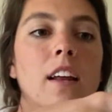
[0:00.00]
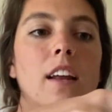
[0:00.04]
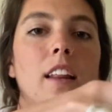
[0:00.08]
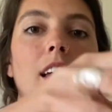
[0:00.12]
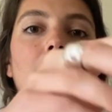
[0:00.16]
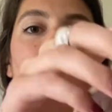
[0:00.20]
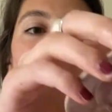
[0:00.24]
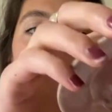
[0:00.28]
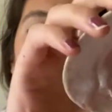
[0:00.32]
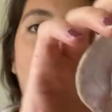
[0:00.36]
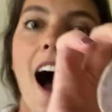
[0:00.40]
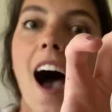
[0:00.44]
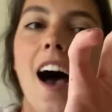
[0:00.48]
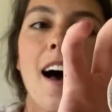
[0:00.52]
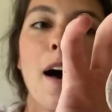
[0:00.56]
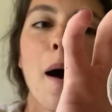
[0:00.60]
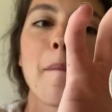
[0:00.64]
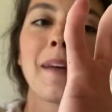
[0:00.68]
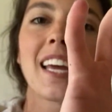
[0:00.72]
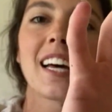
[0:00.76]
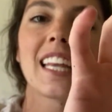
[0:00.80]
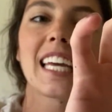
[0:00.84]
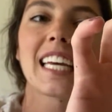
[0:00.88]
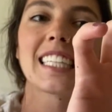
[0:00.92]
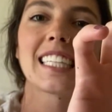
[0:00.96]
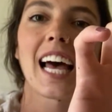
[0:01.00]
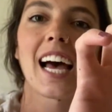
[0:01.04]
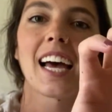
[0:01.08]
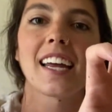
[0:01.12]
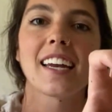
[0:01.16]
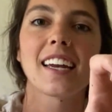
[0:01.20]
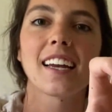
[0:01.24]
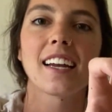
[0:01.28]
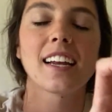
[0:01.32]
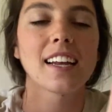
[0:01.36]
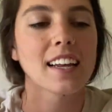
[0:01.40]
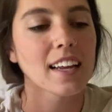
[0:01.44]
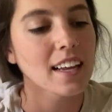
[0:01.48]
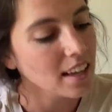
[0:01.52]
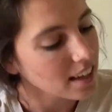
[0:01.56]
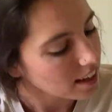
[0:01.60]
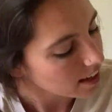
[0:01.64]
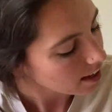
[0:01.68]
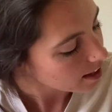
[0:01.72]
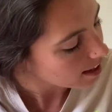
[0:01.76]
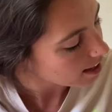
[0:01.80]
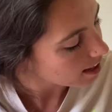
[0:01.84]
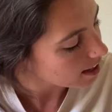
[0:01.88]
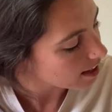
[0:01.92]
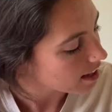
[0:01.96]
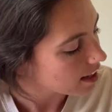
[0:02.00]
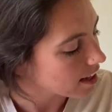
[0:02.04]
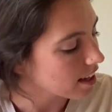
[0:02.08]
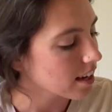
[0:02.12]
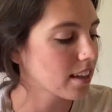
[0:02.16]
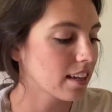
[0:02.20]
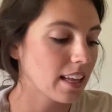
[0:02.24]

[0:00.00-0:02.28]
mussels and educate about their crucial